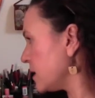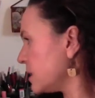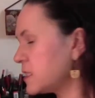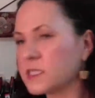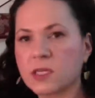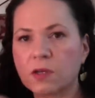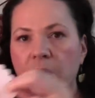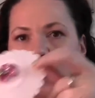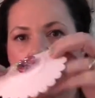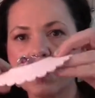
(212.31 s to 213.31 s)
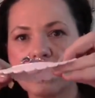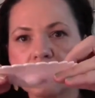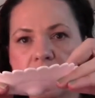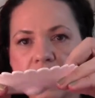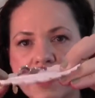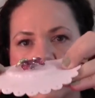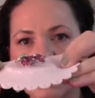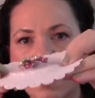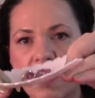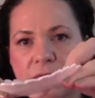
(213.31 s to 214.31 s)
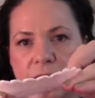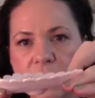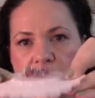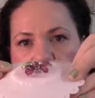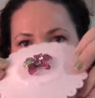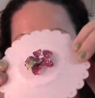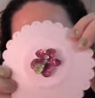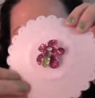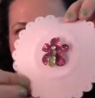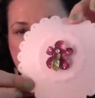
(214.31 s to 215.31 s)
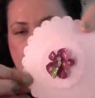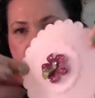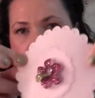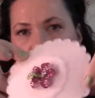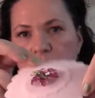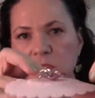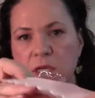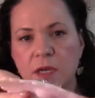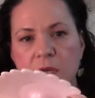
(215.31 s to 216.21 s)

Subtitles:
these silicone, like, you know, coffee lid toppers,